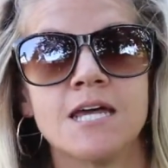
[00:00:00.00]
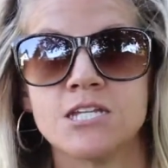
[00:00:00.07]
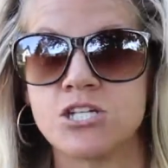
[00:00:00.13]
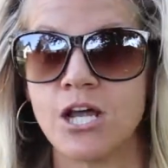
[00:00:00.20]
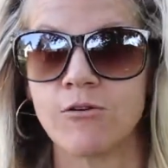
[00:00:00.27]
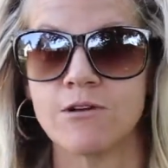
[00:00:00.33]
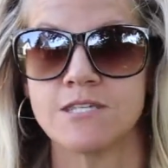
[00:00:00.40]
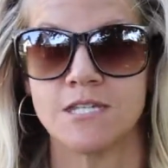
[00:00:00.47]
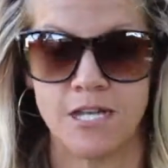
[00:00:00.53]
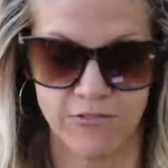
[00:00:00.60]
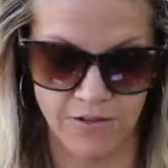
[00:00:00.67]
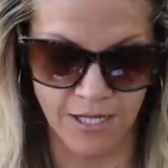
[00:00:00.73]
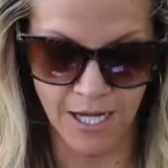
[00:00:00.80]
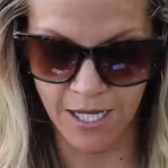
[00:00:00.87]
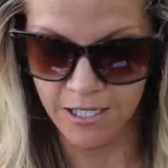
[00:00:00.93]
generous enough
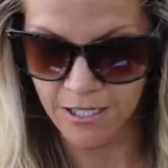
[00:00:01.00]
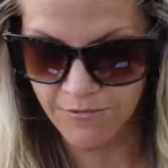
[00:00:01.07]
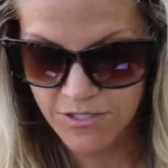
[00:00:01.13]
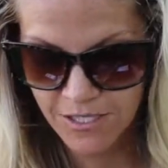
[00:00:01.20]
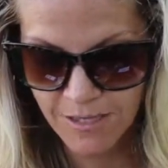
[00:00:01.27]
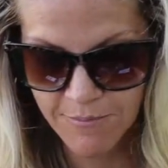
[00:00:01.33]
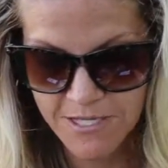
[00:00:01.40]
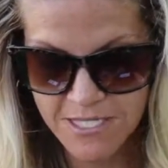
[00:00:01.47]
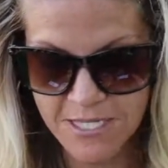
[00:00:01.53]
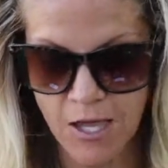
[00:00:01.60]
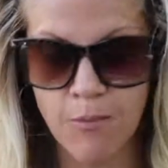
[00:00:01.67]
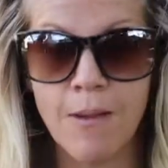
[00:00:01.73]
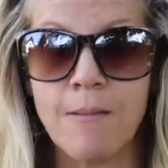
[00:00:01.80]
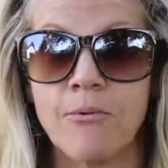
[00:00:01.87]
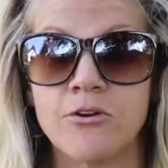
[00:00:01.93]
and kind enough to let me
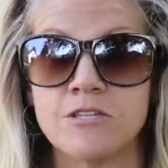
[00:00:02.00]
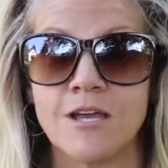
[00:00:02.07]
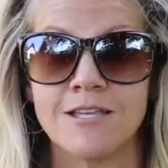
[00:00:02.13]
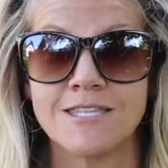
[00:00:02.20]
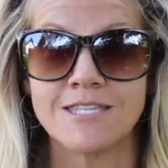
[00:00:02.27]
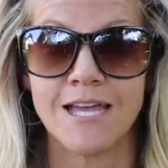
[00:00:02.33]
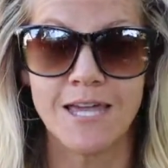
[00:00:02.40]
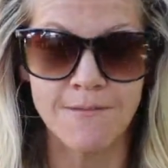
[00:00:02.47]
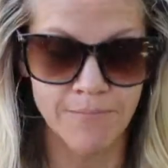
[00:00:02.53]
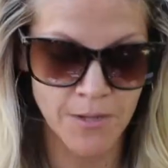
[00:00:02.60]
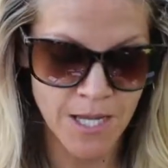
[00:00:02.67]
sell my books on site.